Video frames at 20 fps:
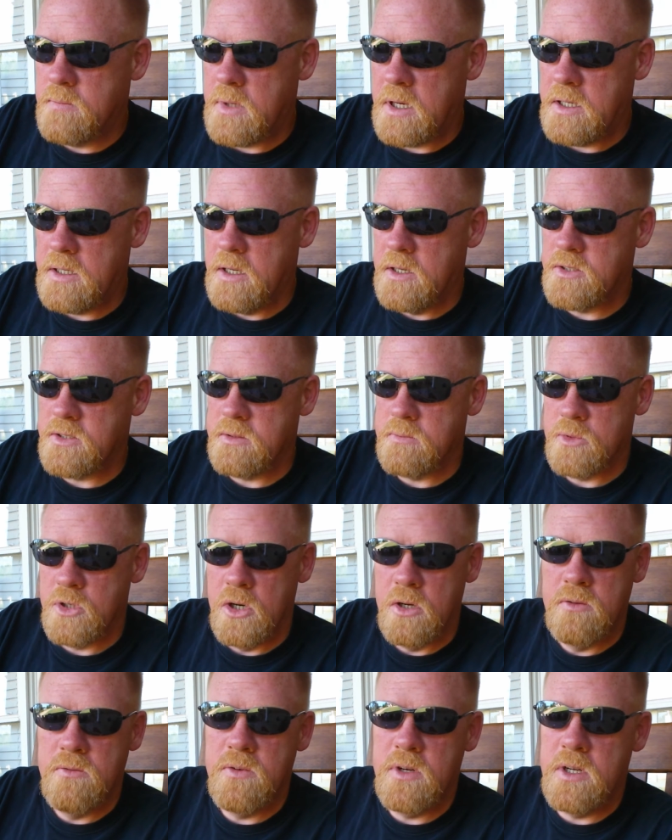He does some
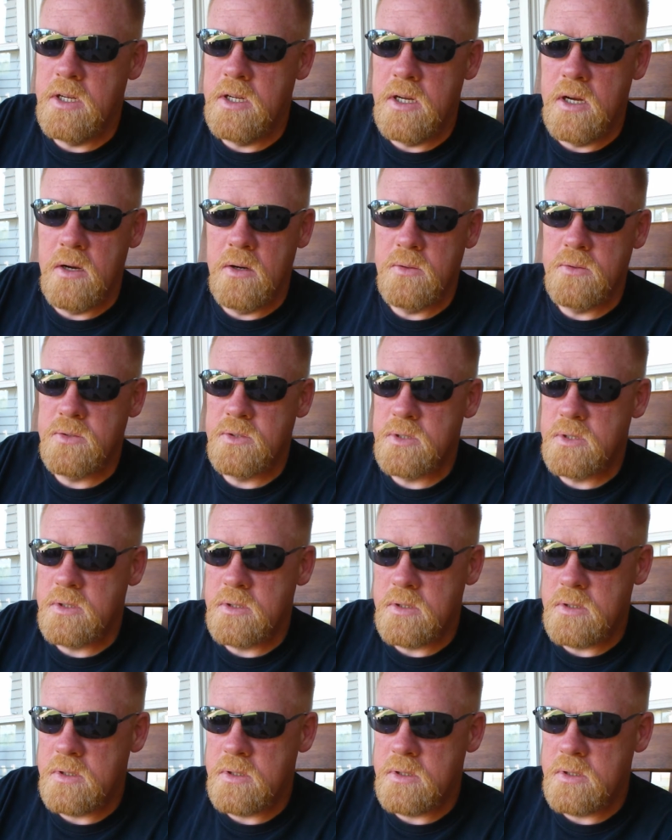good videos.